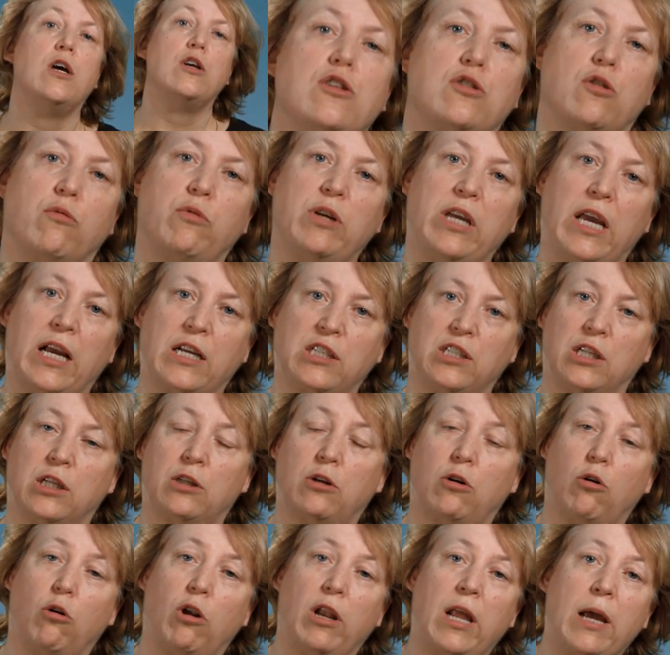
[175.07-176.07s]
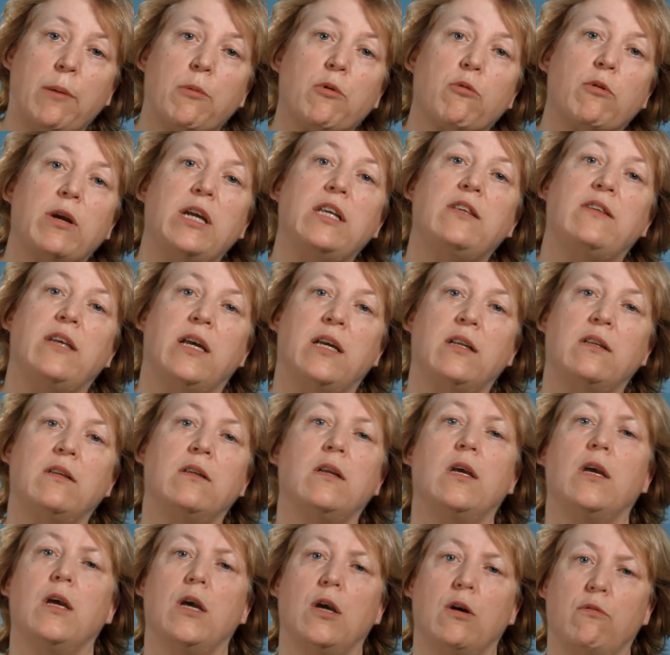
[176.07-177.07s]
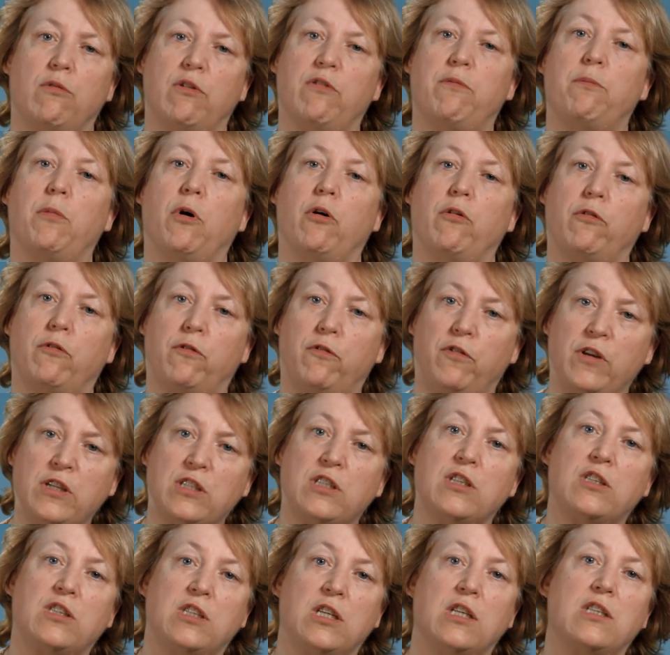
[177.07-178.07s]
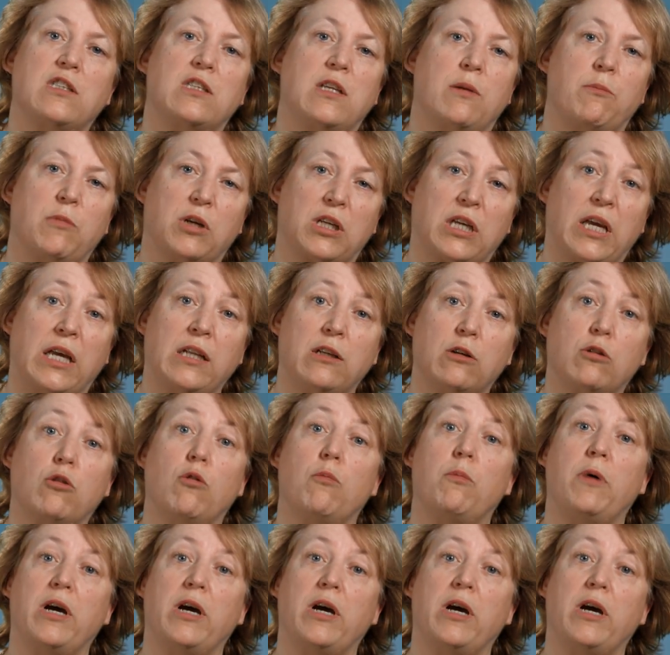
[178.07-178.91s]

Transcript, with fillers: So we actually collaborate then with both physicists and mechanical